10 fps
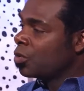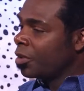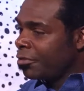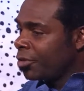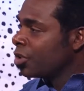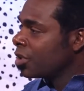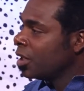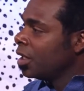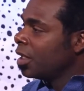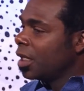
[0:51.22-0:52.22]
We're the first
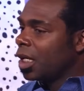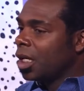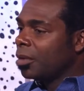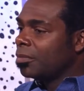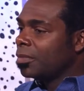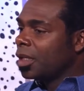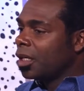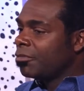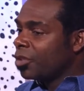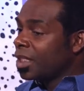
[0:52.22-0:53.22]
um,
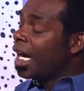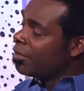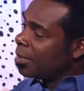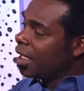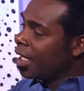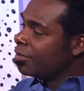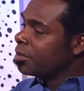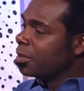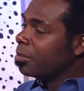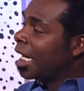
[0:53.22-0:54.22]
uh, first half of my life
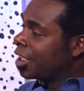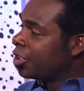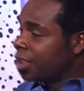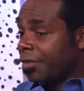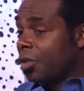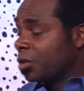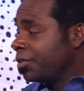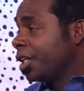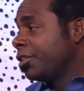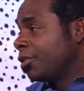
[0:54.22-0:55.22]
has been black church, even though it was
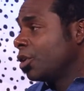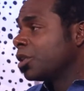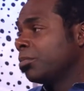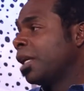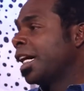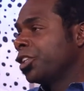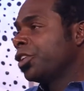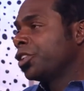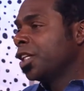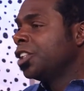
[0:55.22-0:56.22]
very diverse black church.